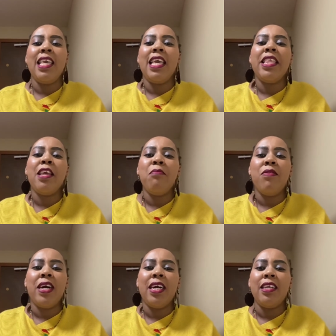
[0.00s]
Kenya
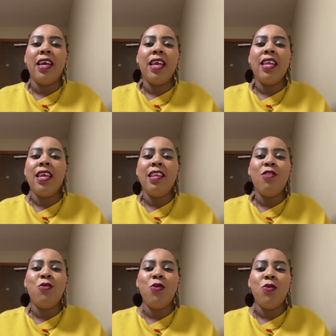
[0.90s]
imewakata, and then
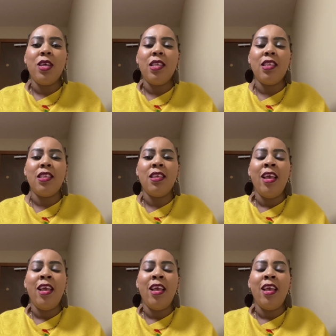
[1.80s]
it was US.